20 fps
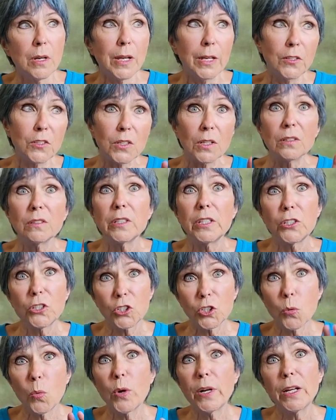is at least
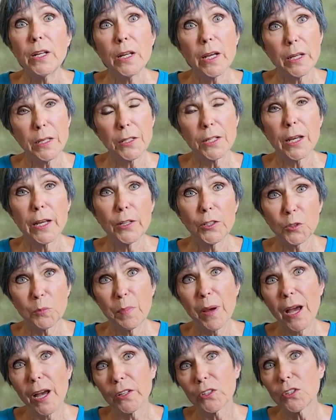28 days
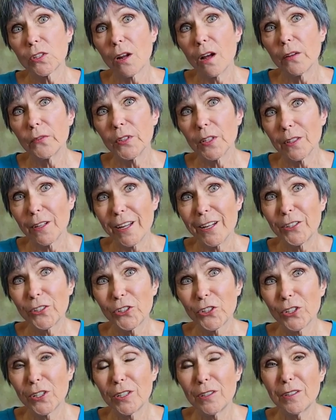past
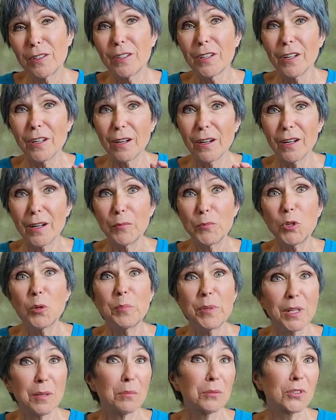ovulation, um, you'll
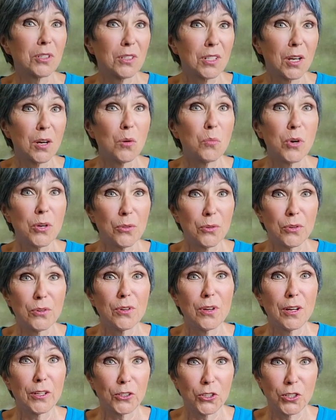be able to tell whether or
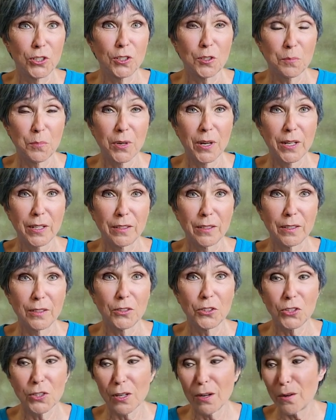not she's pregnant.
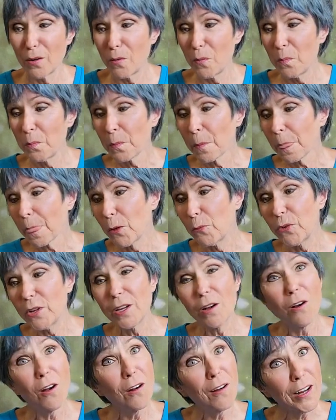So we
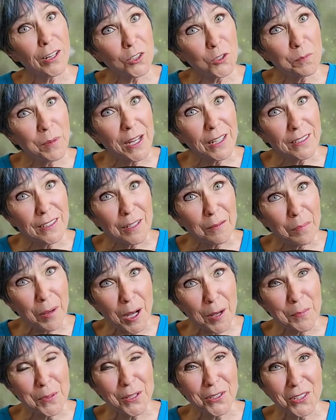are expecting
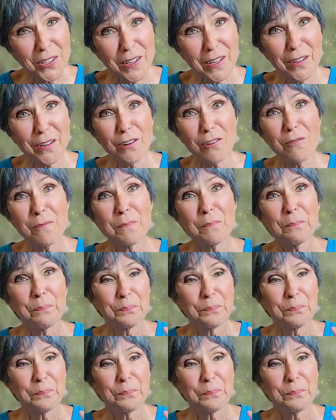puppies here.